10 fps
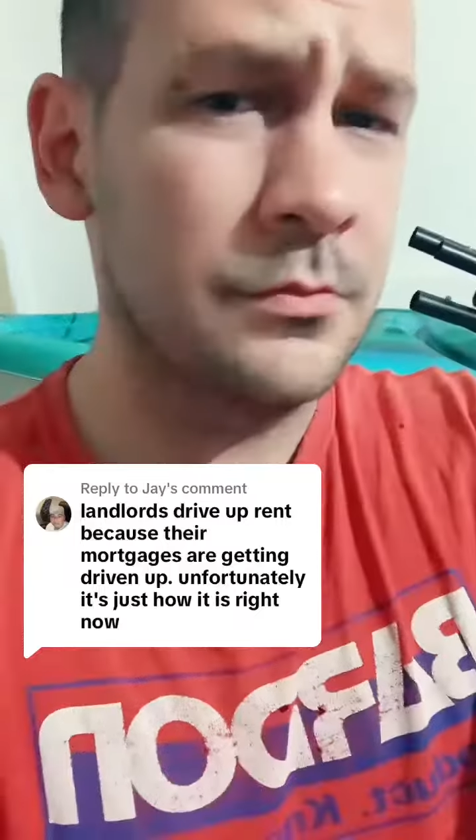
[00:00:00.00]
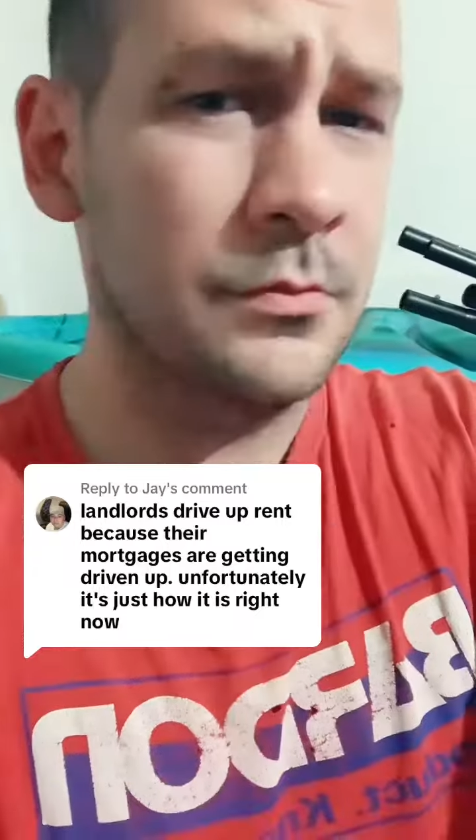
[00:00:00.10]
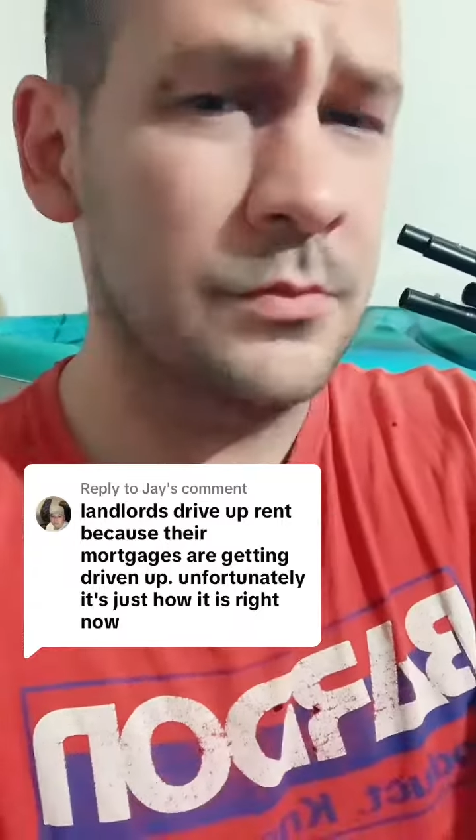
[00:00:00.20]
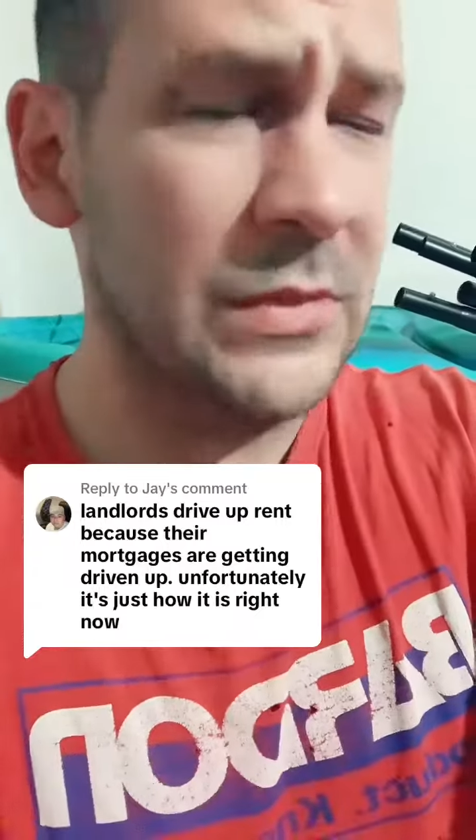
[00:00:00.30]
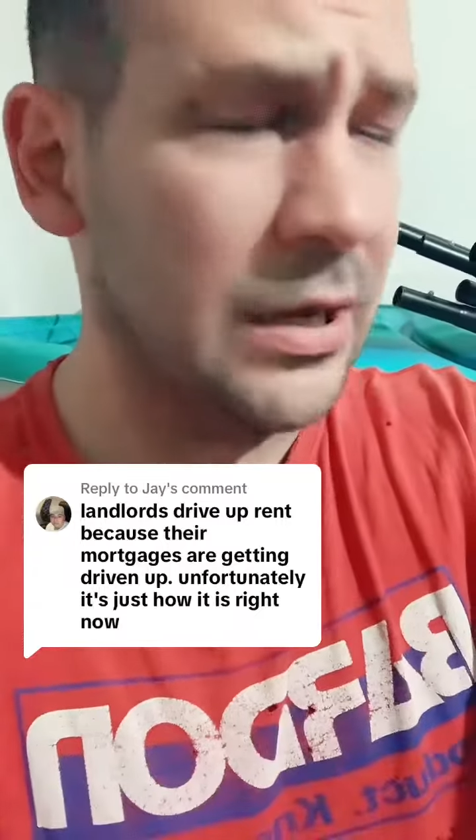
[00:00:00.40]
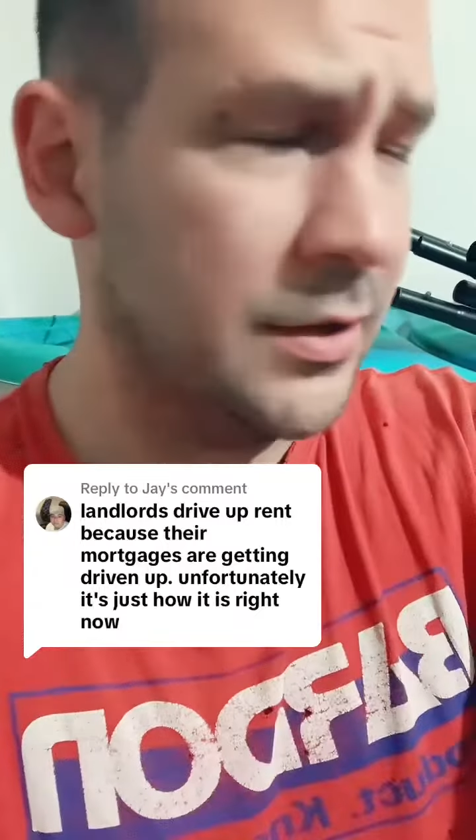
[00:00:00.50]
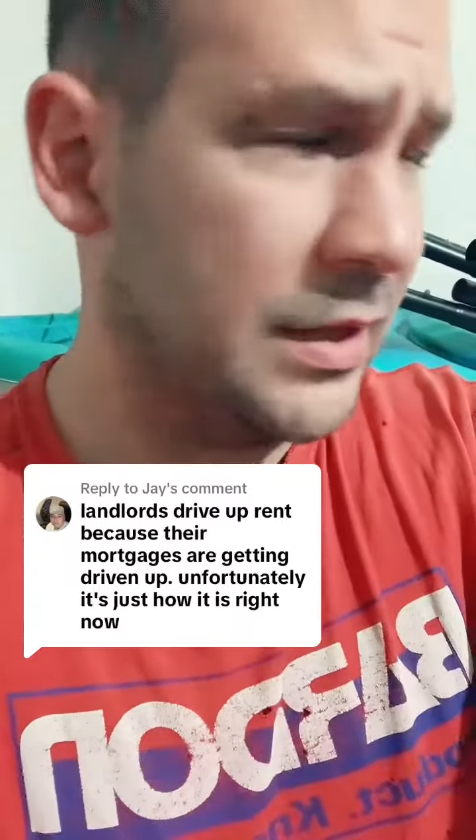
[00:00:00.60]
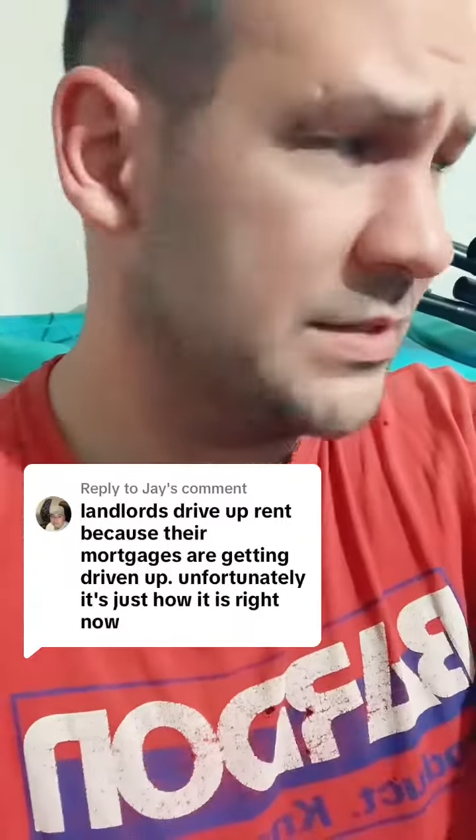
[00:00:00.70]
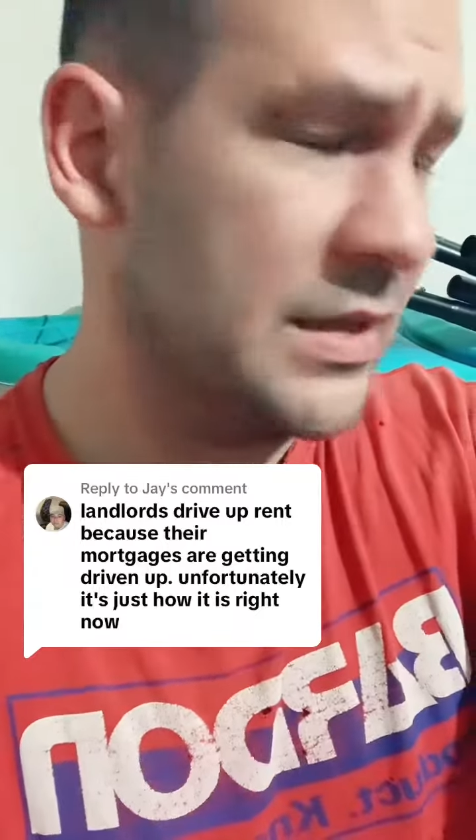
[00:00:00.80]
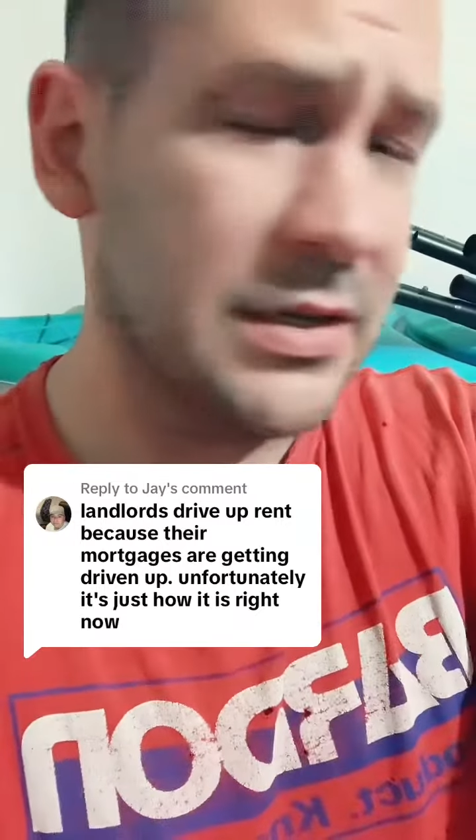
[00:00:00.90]
No,
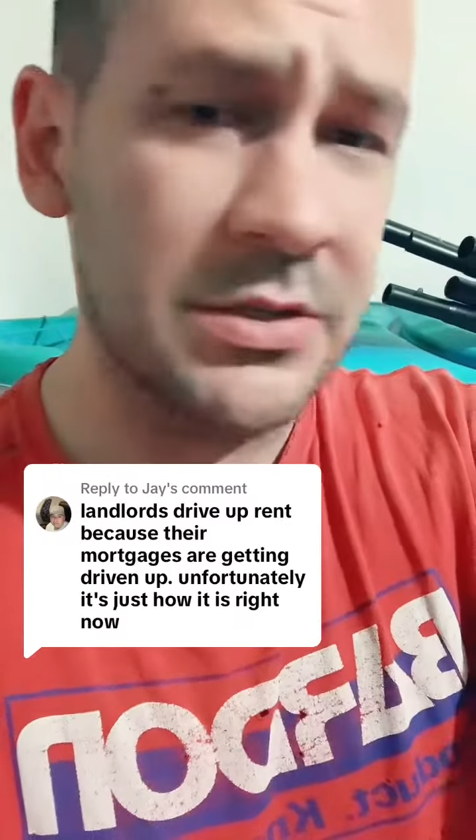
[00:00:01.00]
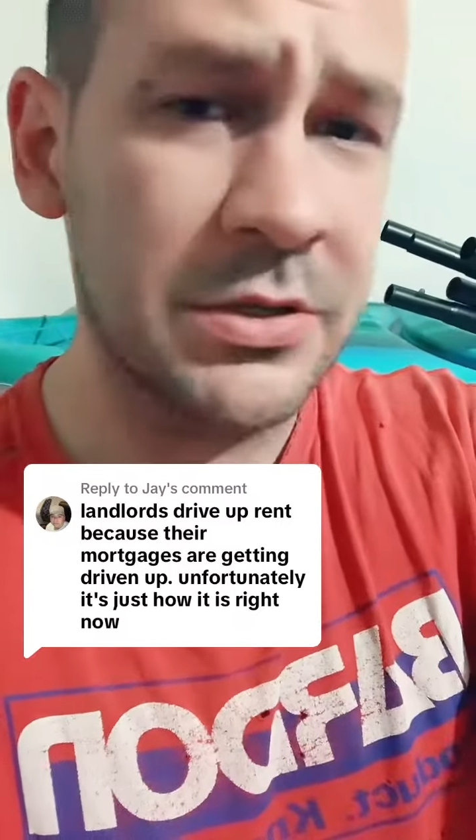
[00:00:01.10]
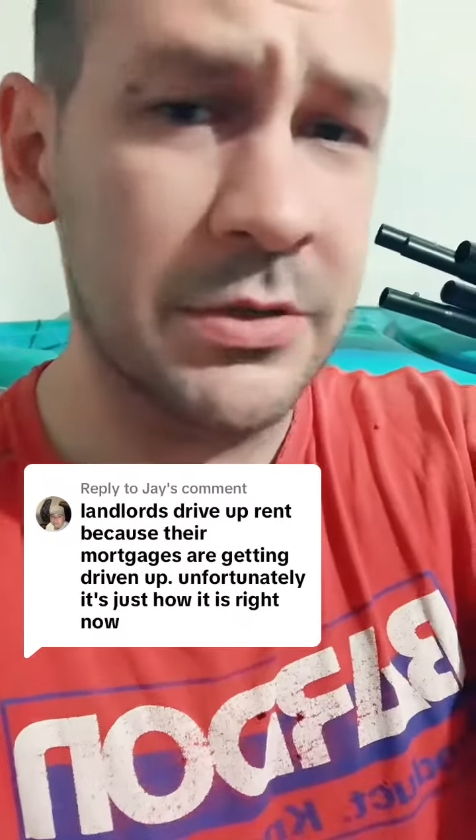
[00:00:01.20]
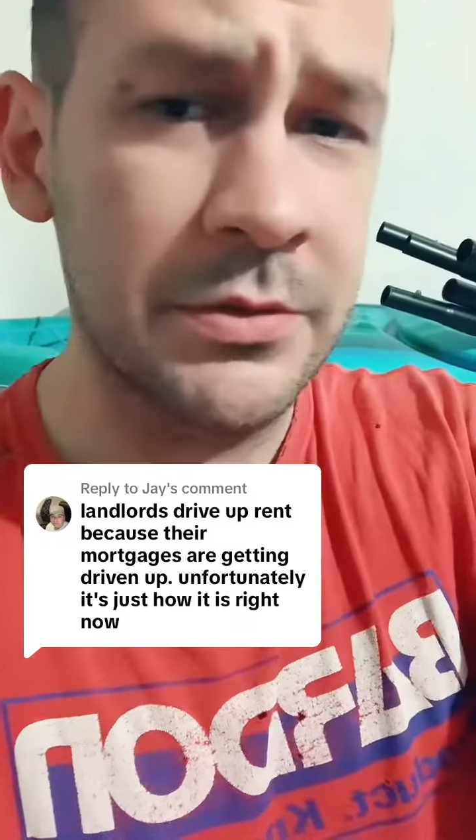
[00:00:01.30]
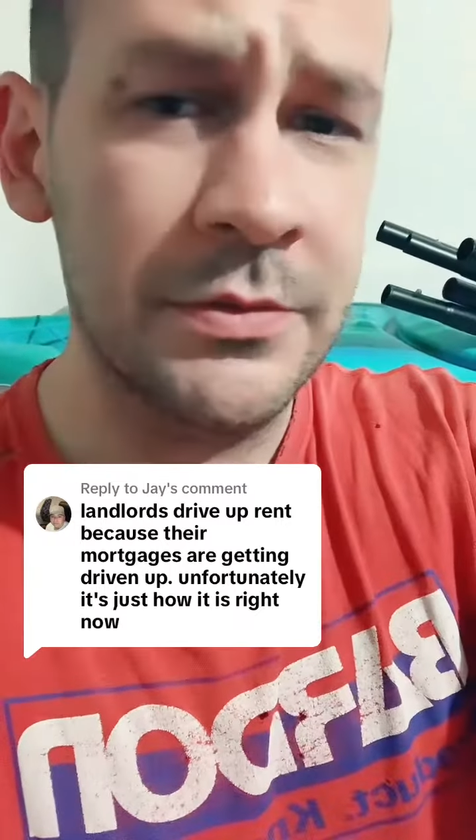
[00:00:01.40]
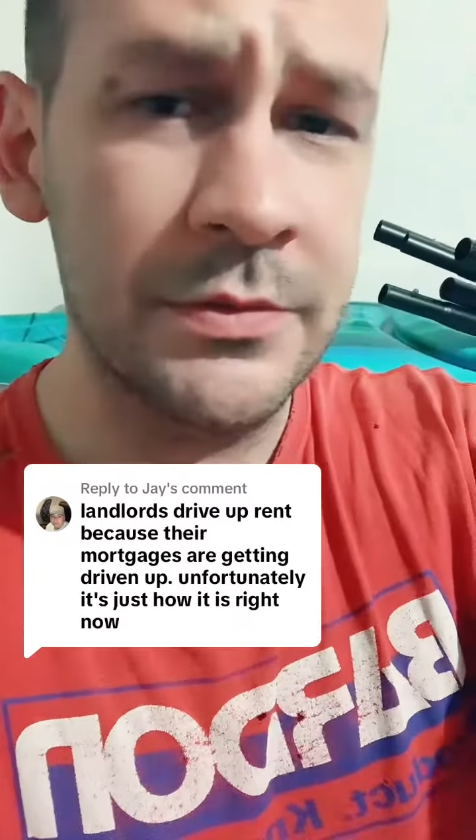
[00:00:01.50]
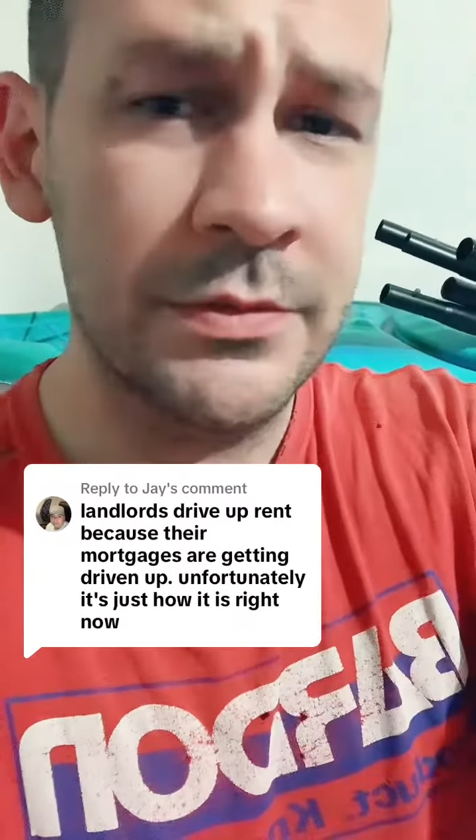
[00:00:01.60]
that's not true.